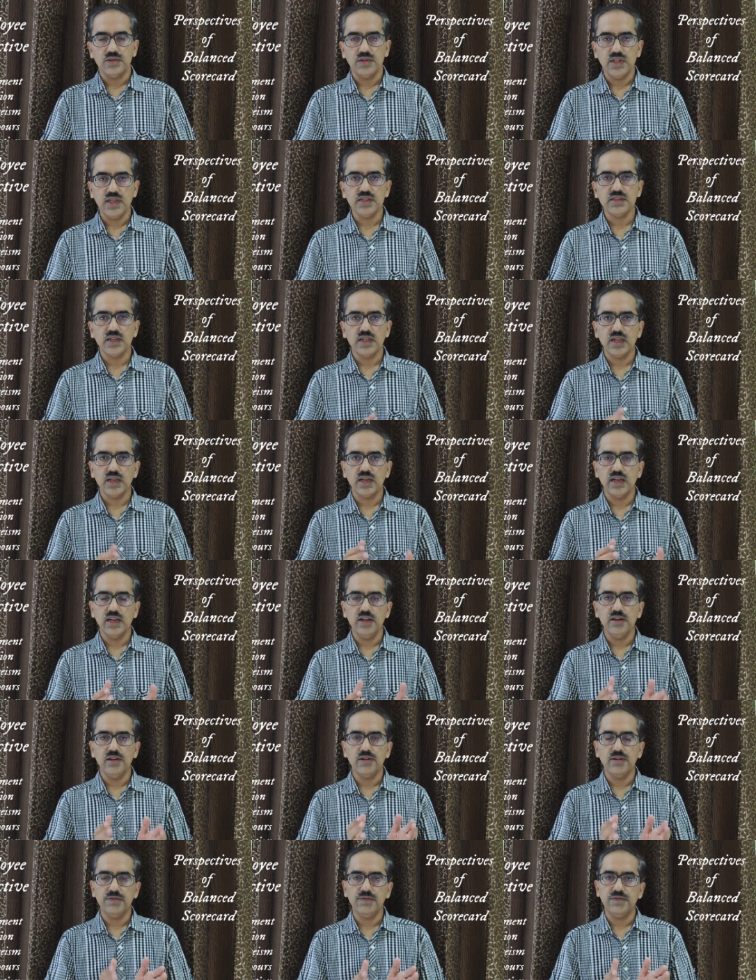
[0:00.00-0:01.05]
So these are the
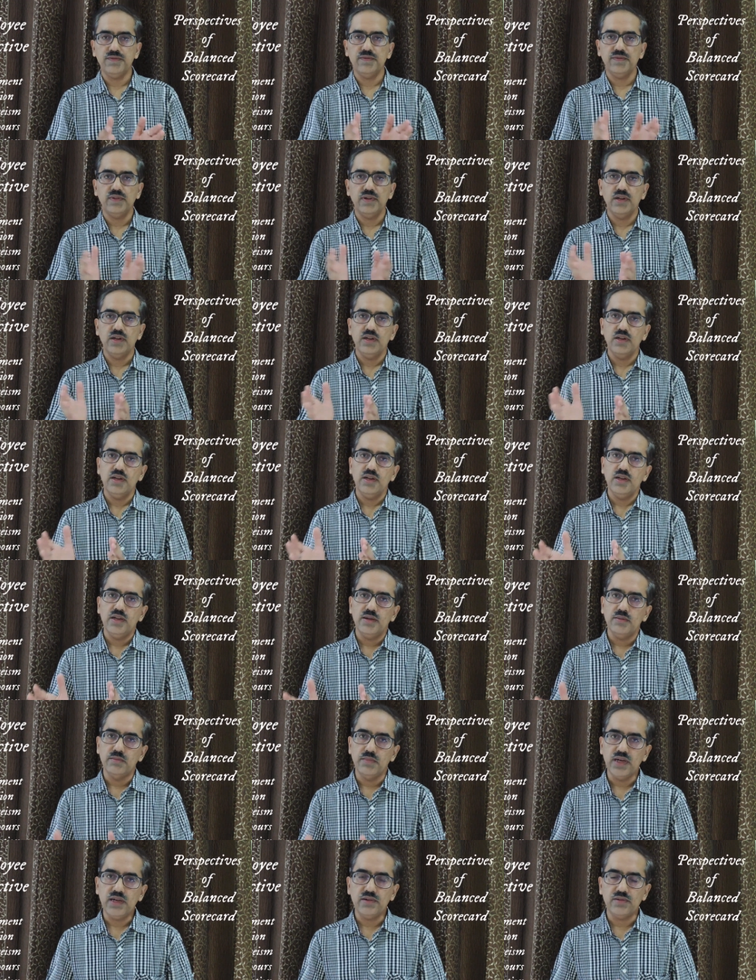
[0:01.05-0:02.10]
kind of
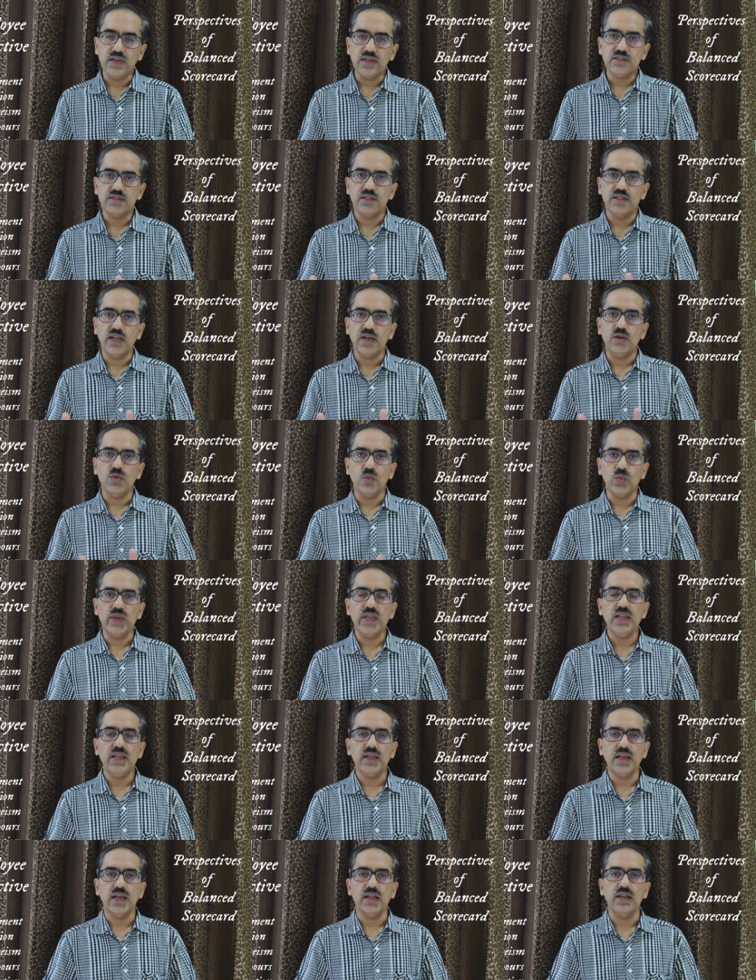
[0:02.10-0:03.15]
metrics that
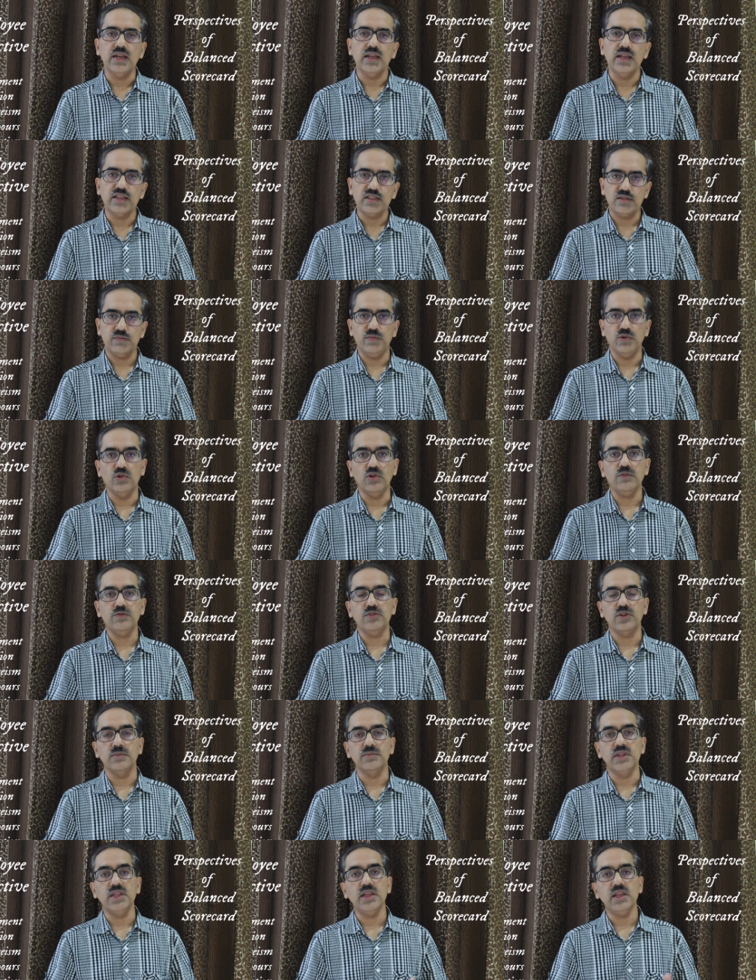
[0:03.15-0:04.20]
we can explore
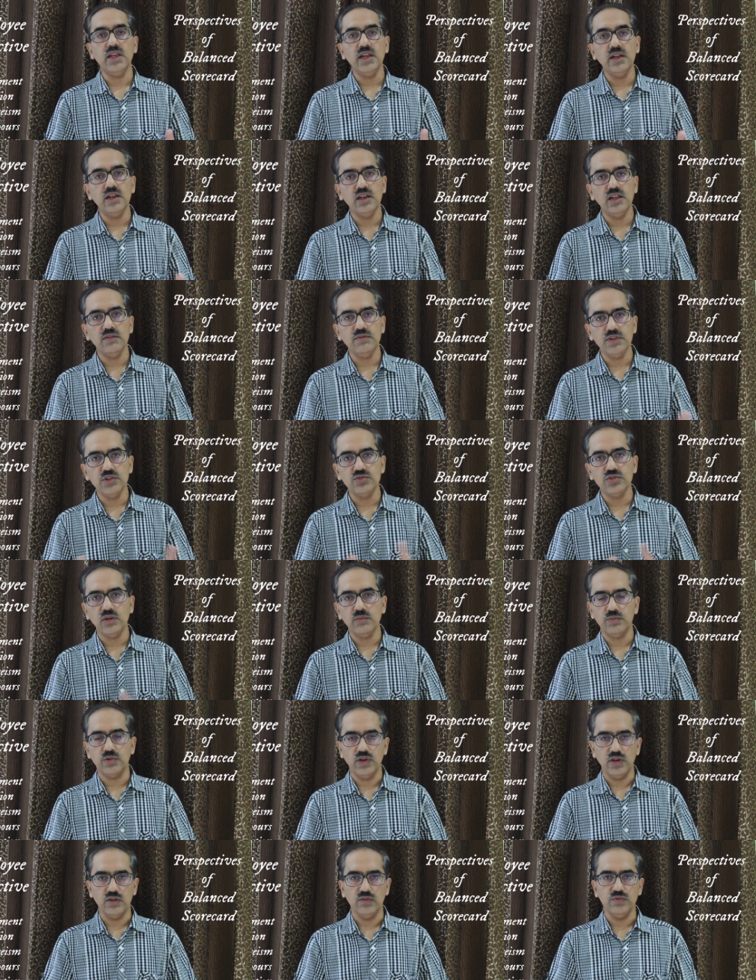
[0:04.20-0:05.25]
from the individual
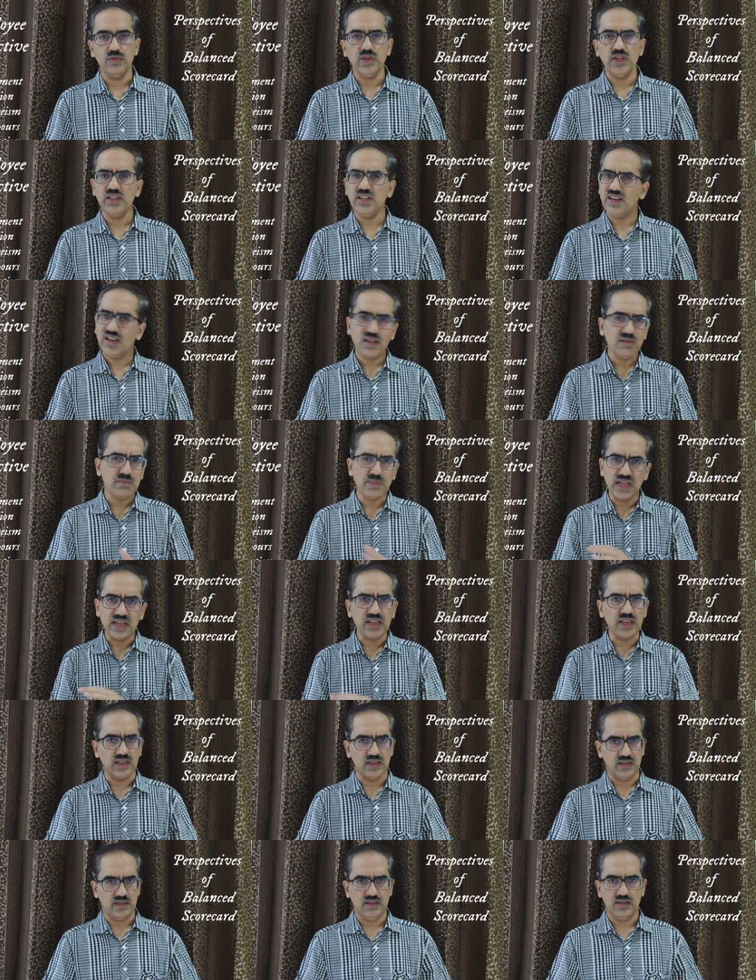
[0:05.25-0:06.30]
point of view and there are
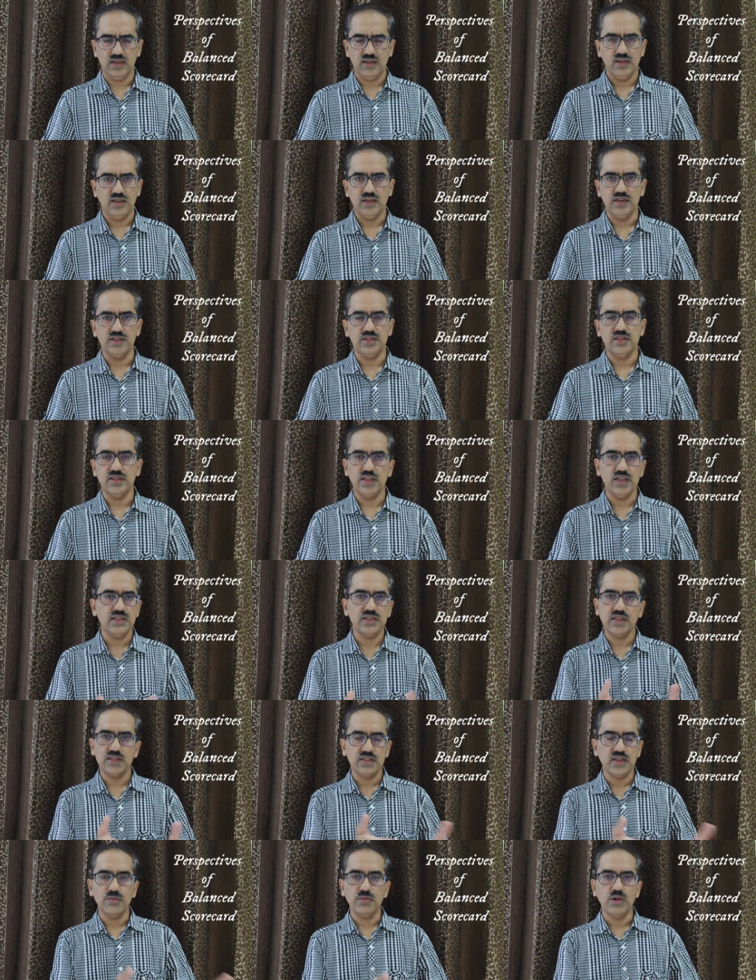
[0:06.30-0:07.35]
many. It, these
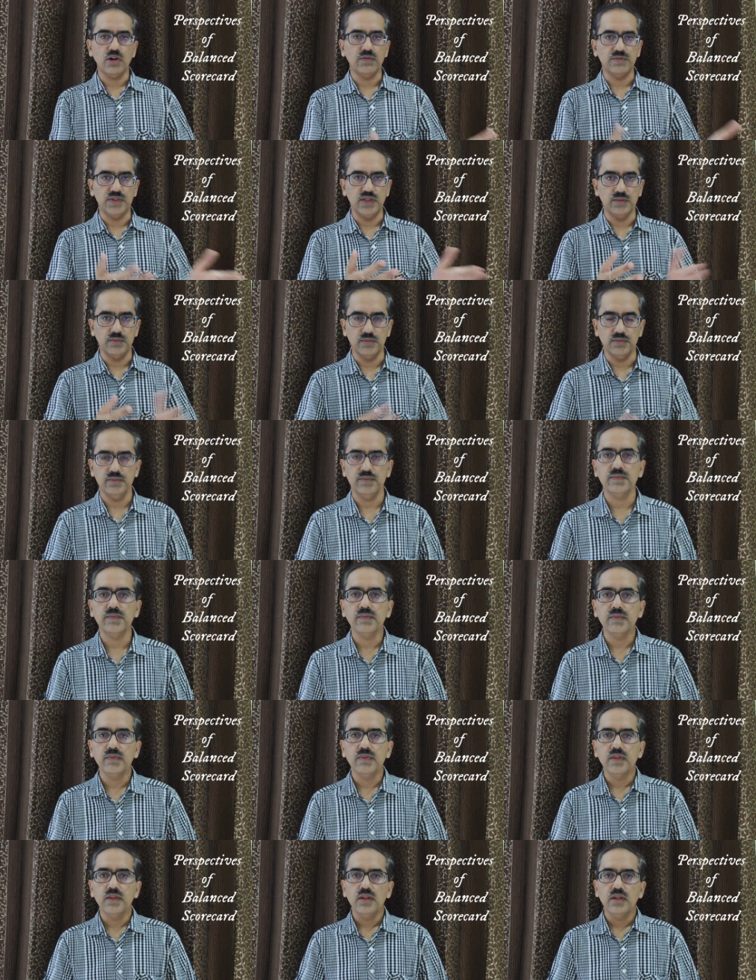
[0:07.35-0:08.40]
are some of them.
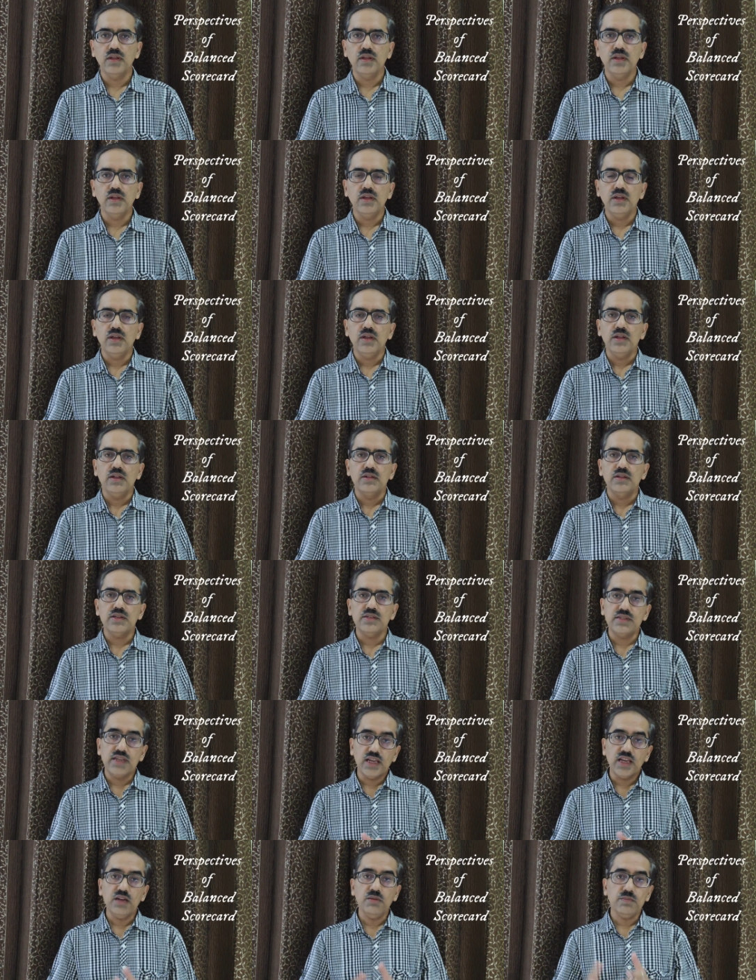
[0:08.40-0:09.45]
The
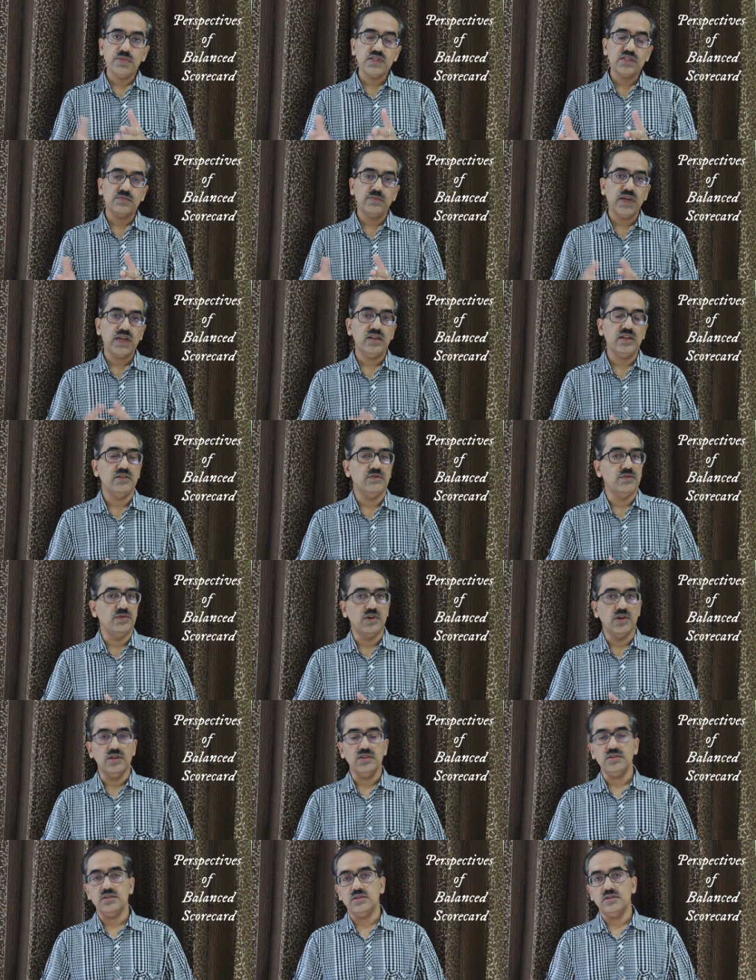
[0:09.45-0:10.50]
second perspective
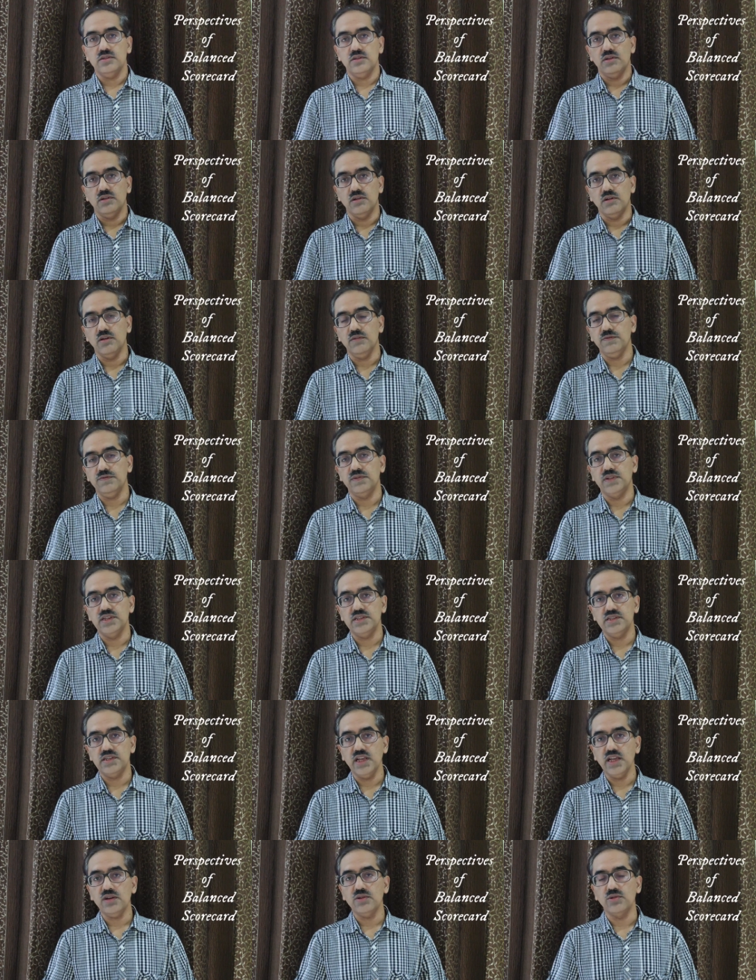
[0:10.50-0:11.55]
was of the
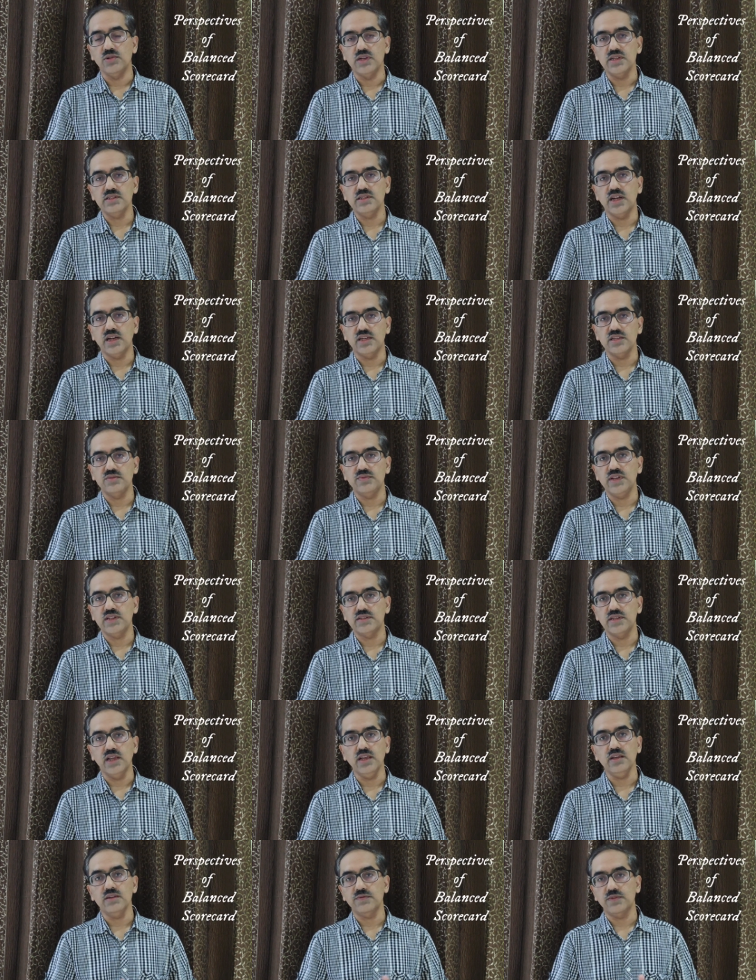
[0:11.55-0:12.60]
stakeholders that is we are
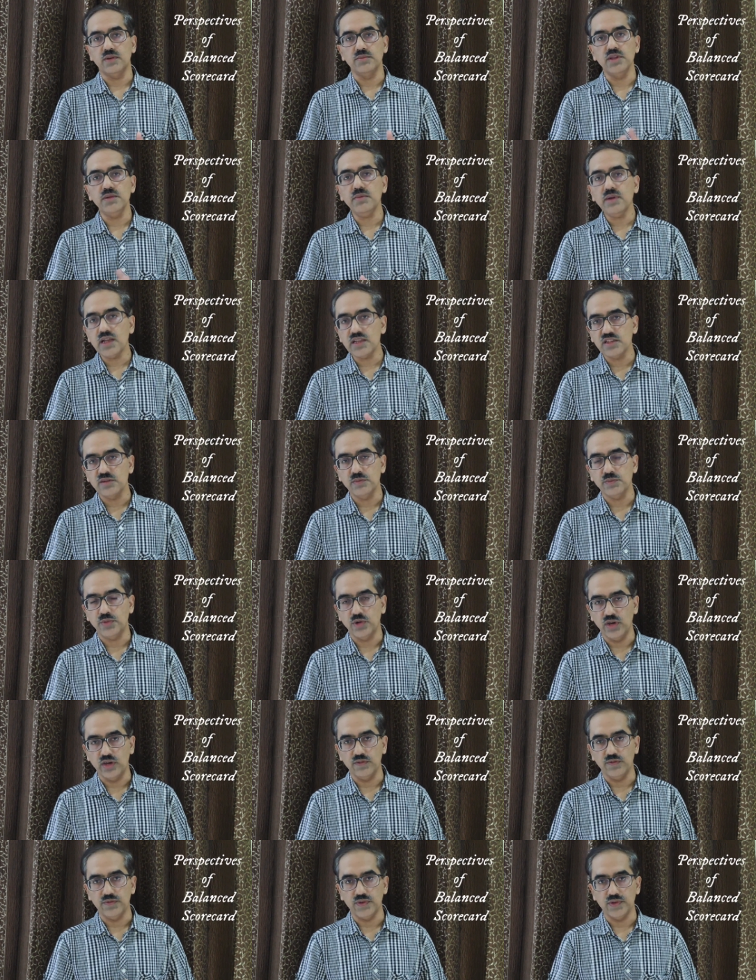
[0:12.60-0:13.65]
seeing from the management
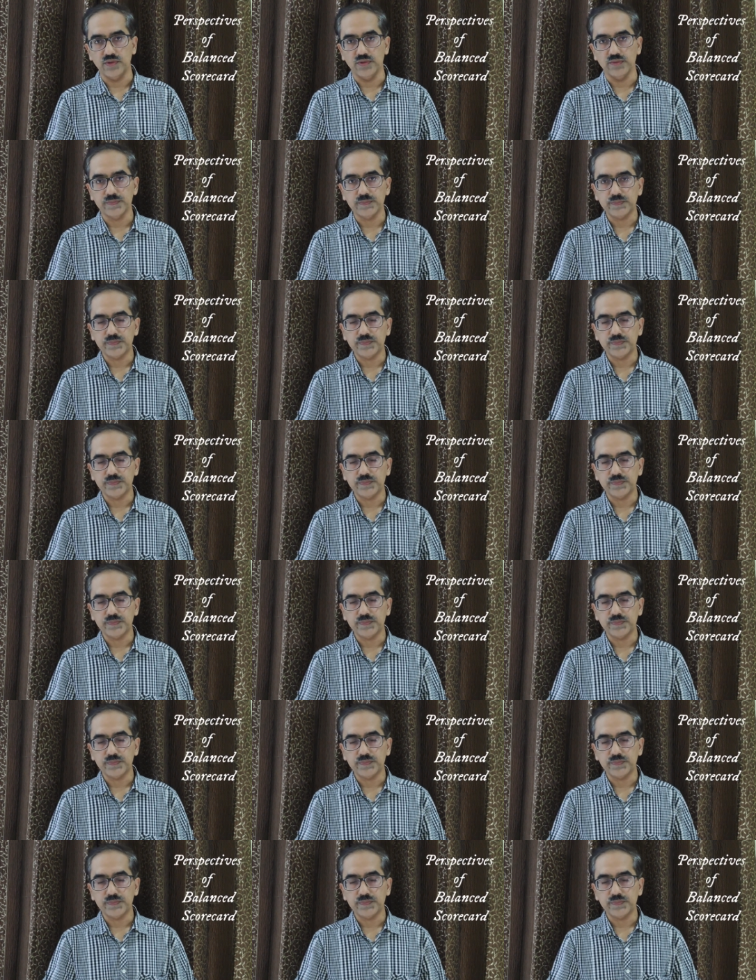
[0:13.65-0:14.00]
point of view.